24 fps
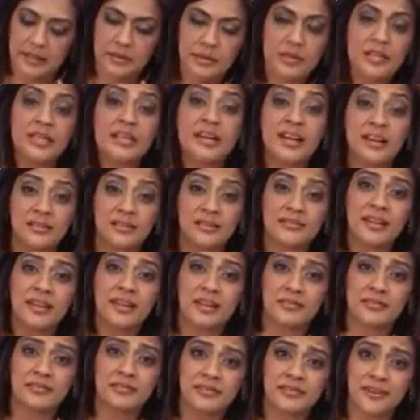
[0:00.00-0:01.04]
with a lot of
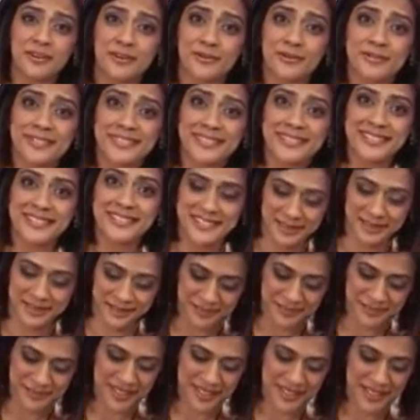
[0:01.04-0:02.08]
love, of course.
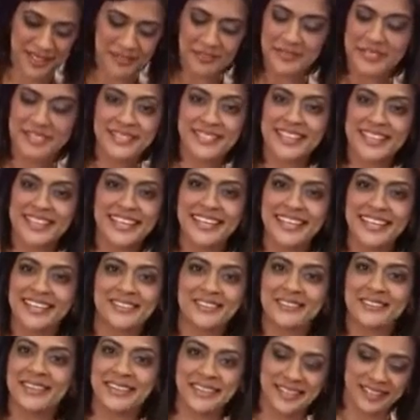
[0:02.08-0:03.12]
Love is the key
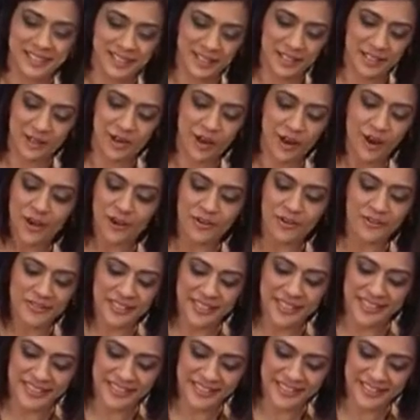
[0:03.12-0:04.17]
ingredient in all of
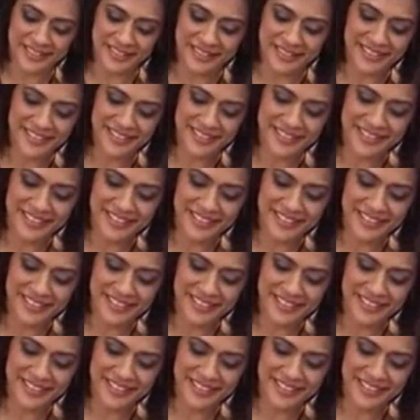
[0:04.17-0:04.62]
these.